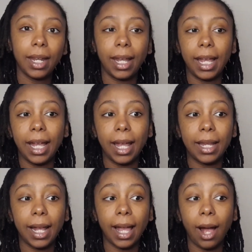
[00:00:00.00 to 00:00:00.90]
and
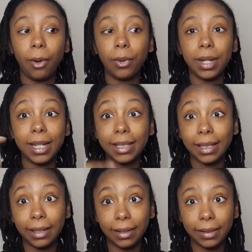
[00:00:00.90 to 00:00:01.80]
how easy
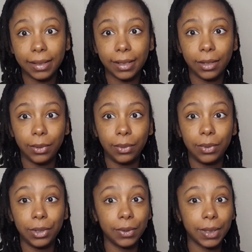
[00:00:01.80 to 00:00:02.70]
it is to
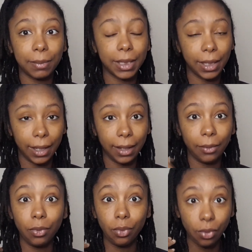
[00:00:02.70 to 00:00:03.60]
use them to get
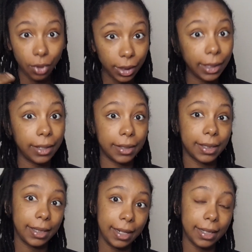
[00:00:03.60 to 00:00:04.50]
really good
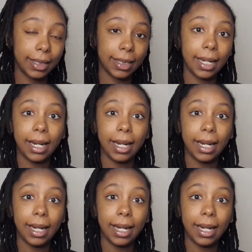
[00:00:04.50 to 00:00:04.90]
seats